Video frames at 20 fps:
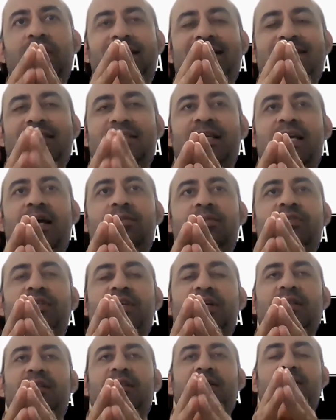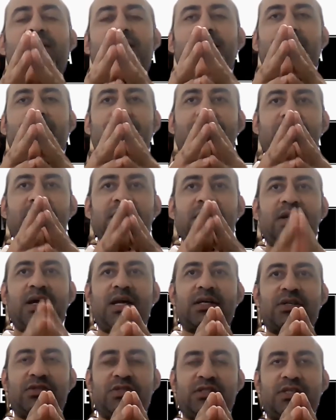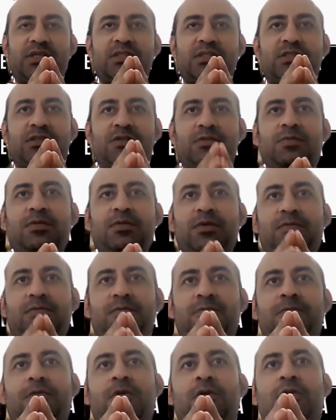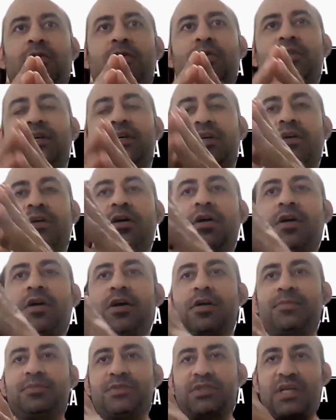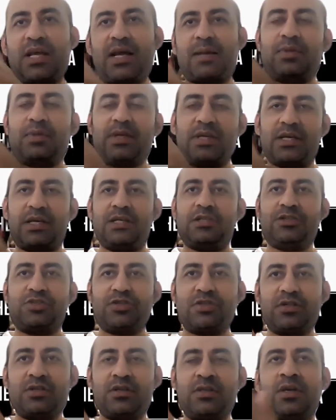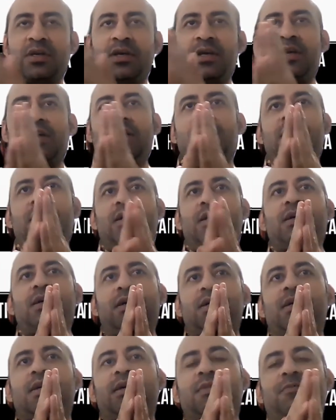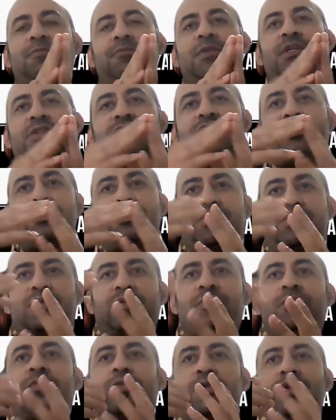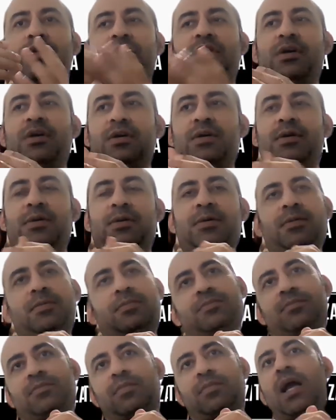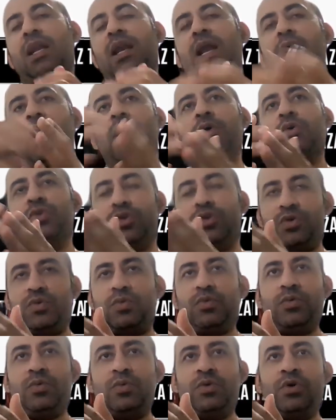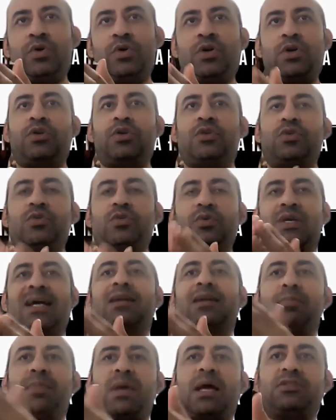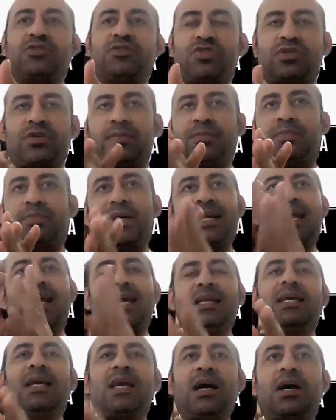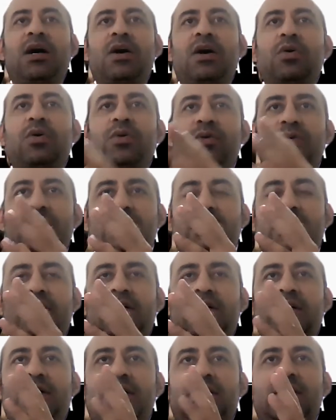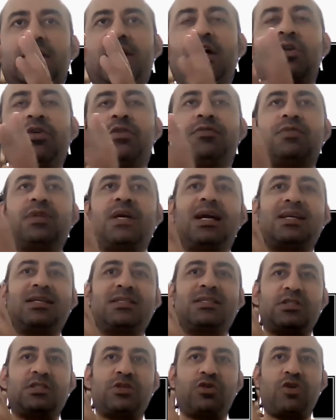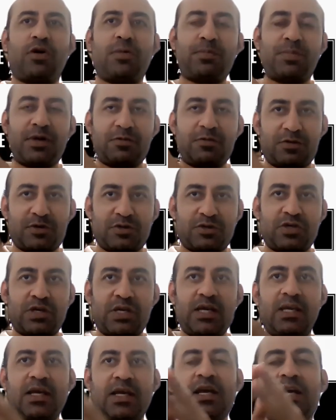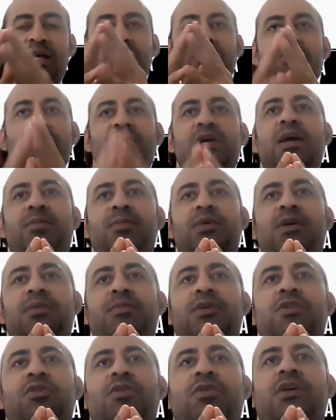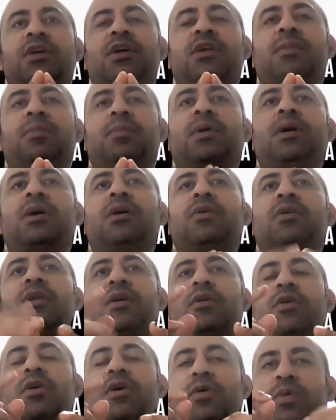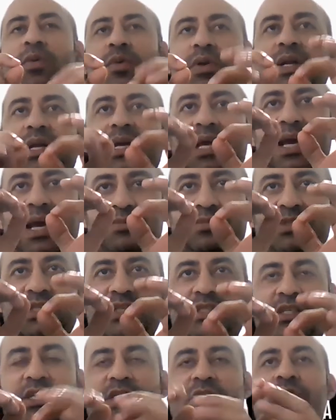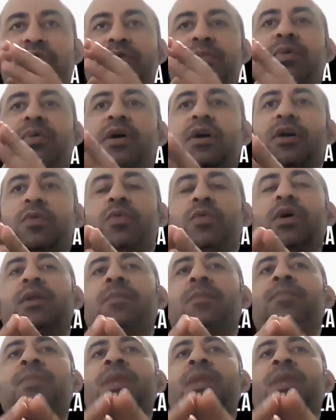exams are the prerequisites for the CARMS application, which would allow you to get matched. But anyhow, none of that is the topic for today. Today, I'm going to be talking about only MCCQE Part 1.